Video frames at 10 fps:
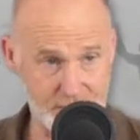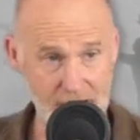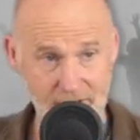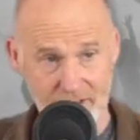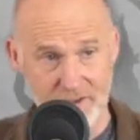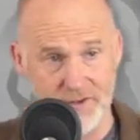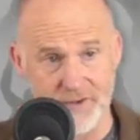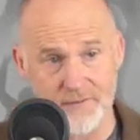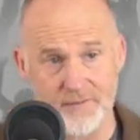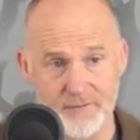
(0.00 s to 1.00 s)
Get
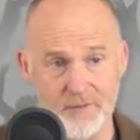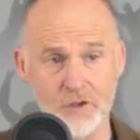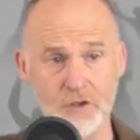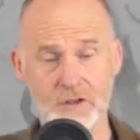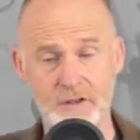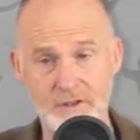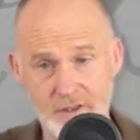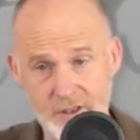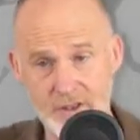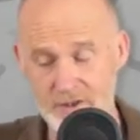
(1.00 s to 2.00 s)
this.
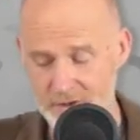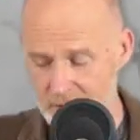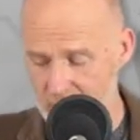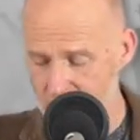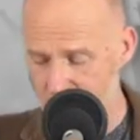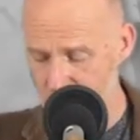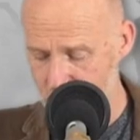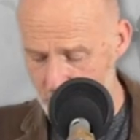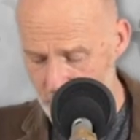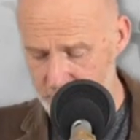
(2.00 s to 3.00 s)
This is
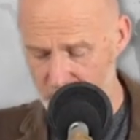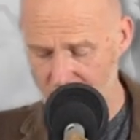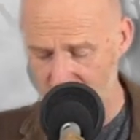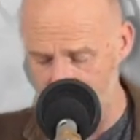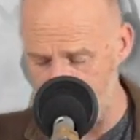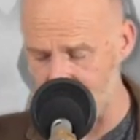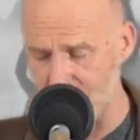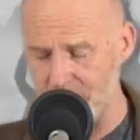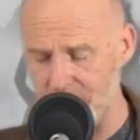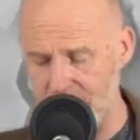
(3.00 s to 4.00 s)
not
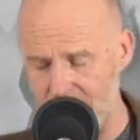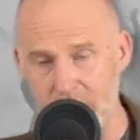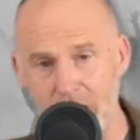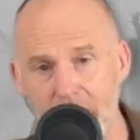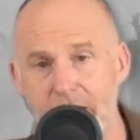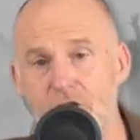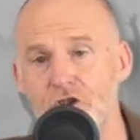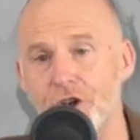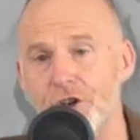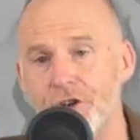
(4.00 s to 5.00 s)
even
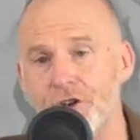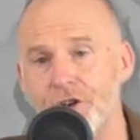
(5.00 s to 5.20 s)
Elijah.